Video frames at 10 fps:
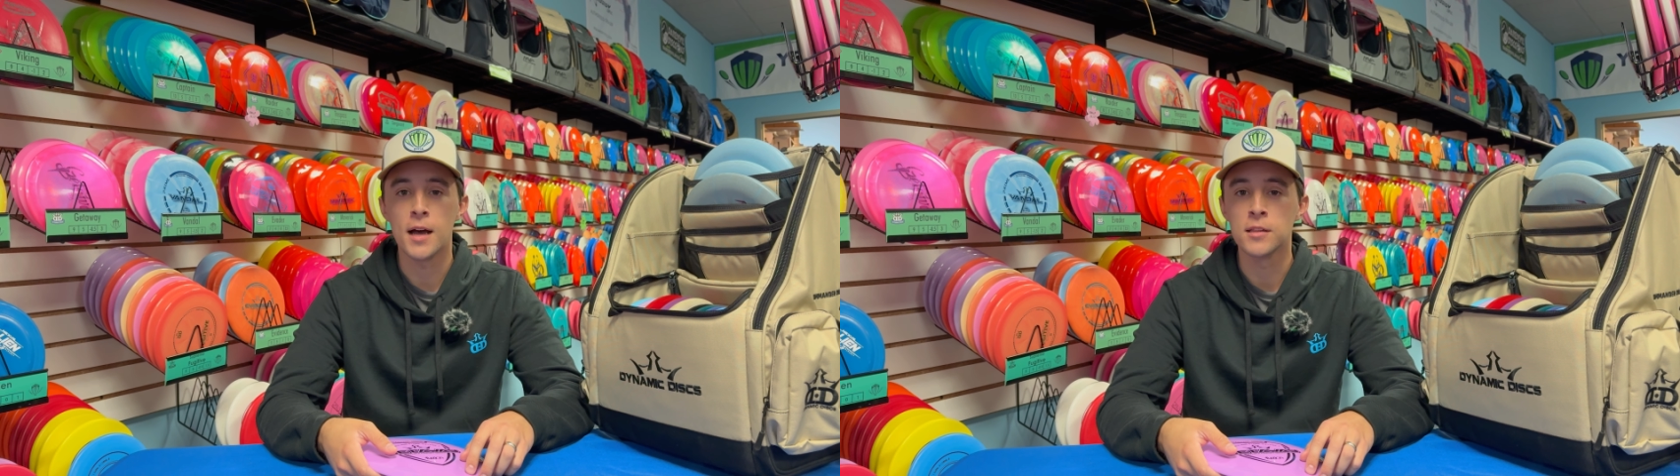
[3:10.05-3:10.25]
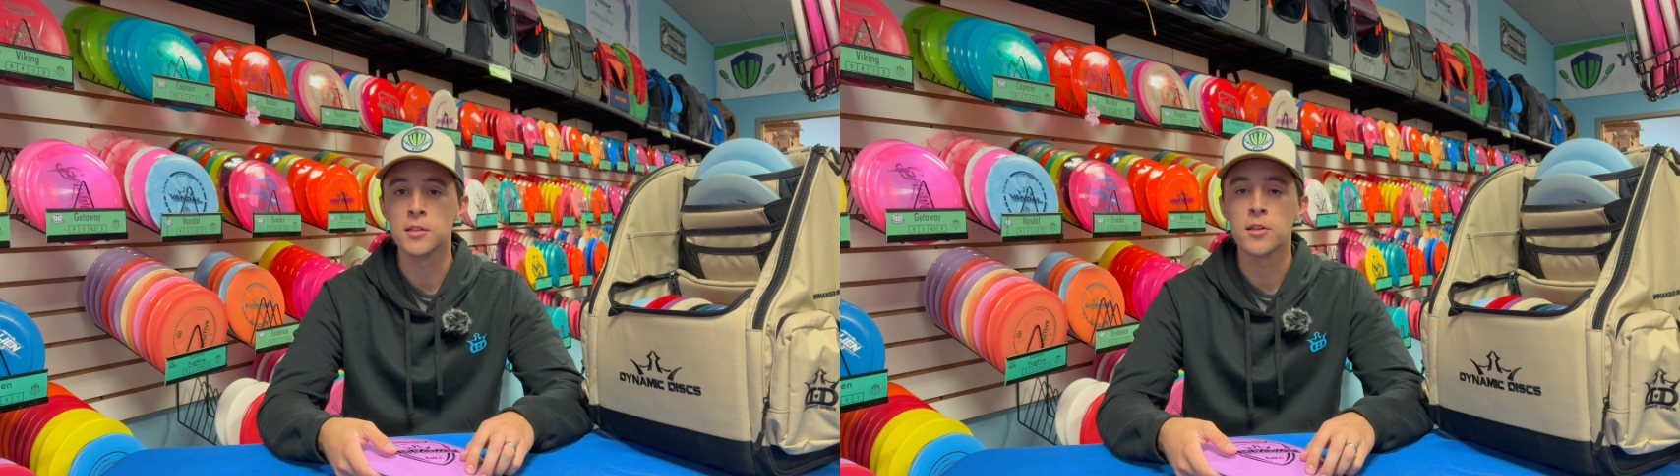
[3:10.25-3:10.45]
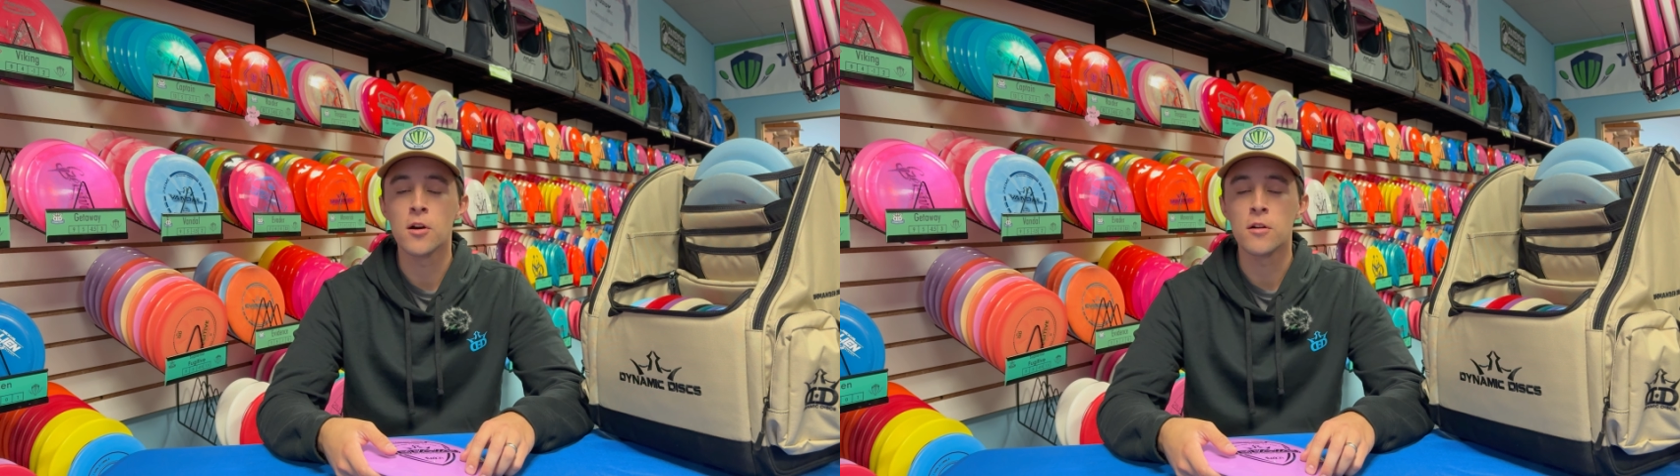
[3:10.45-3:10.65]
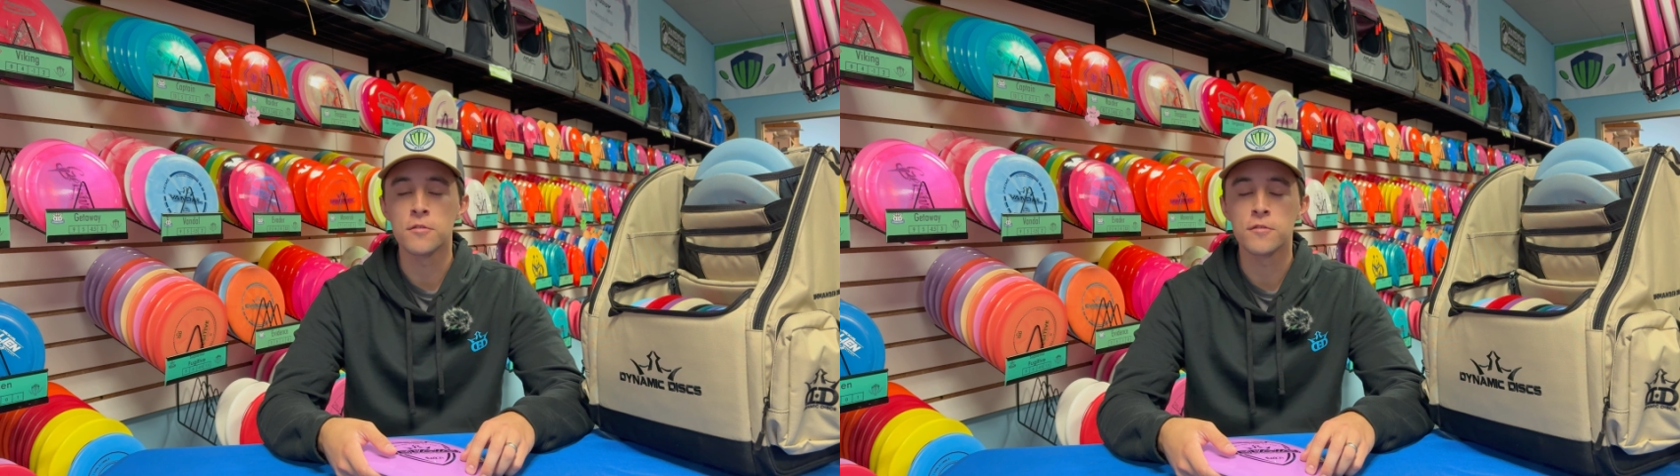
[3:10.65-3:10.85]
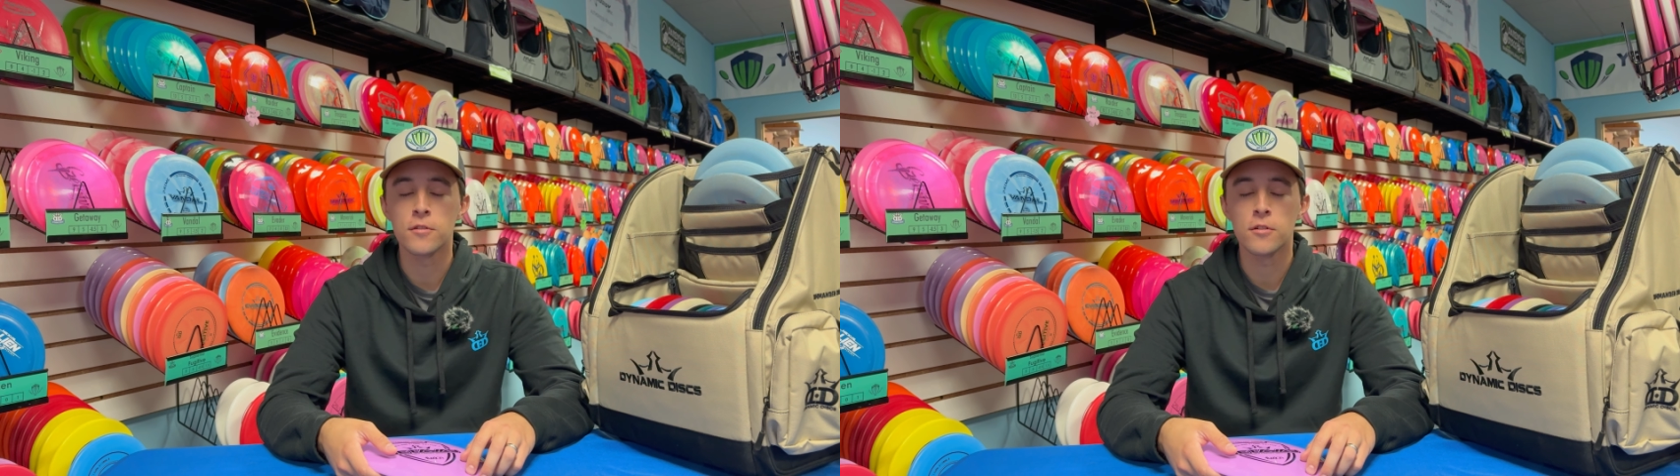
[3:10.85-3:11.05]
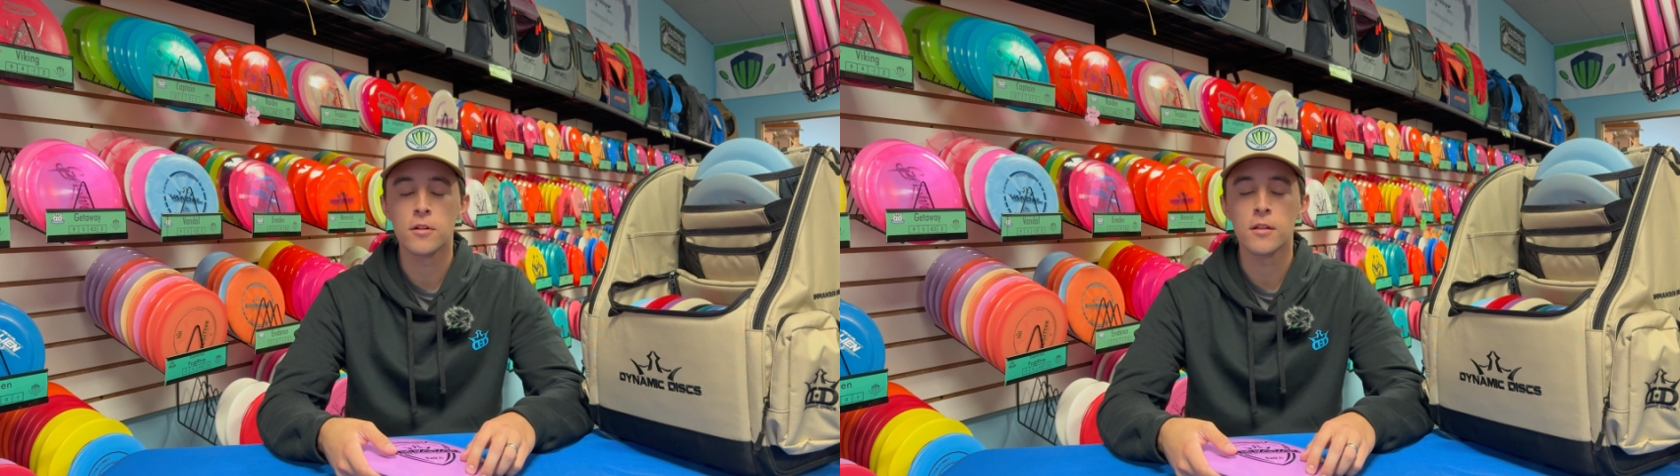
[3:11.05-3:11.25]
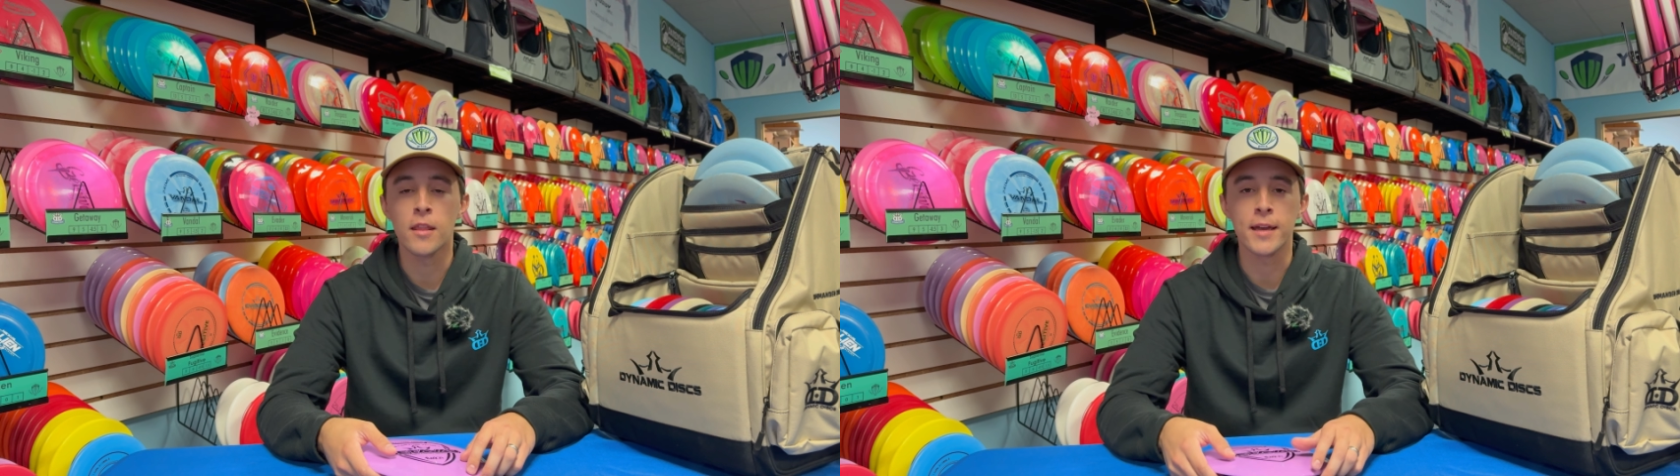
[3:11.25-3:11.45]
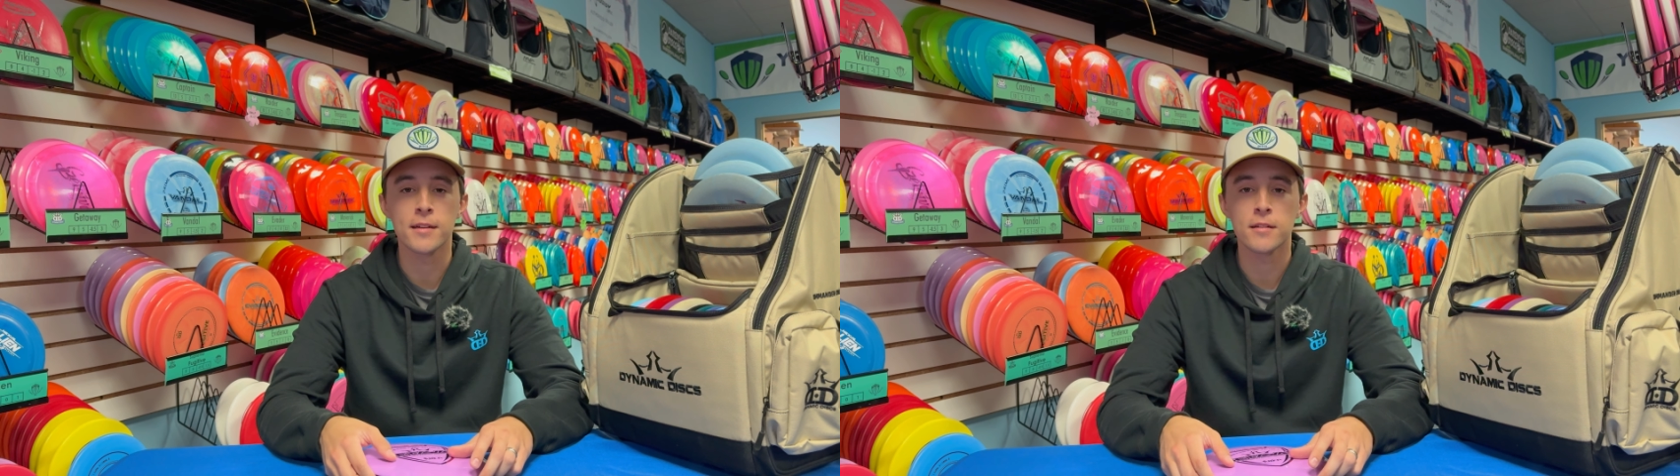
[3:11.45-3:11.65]
I love
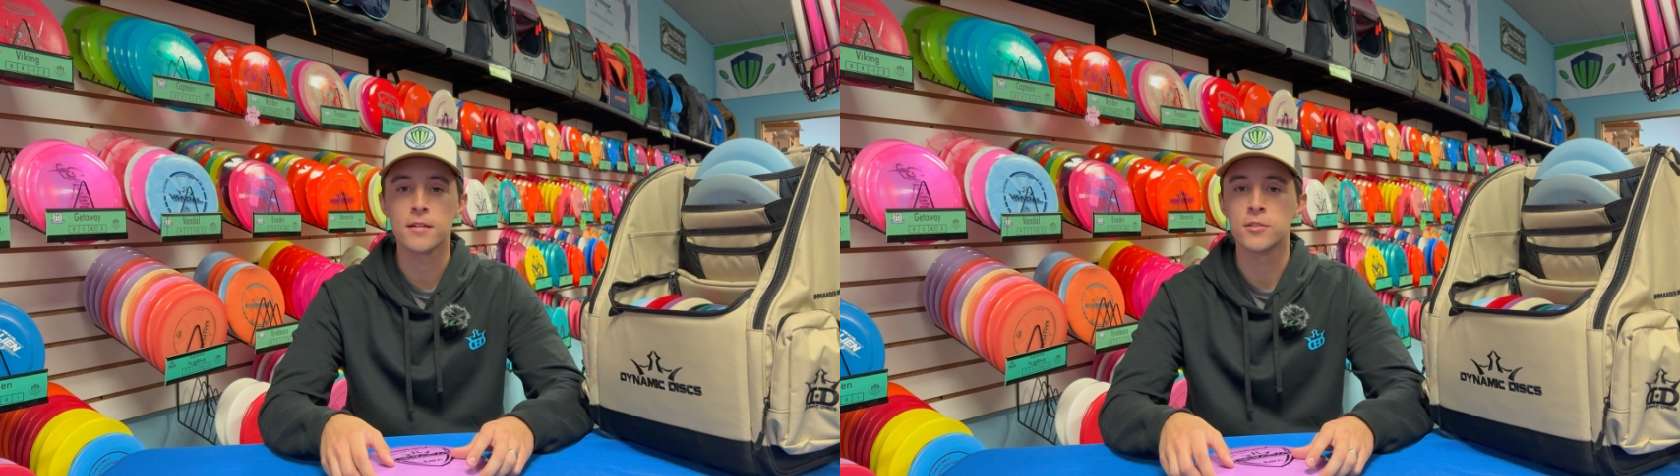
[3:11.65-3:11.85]
like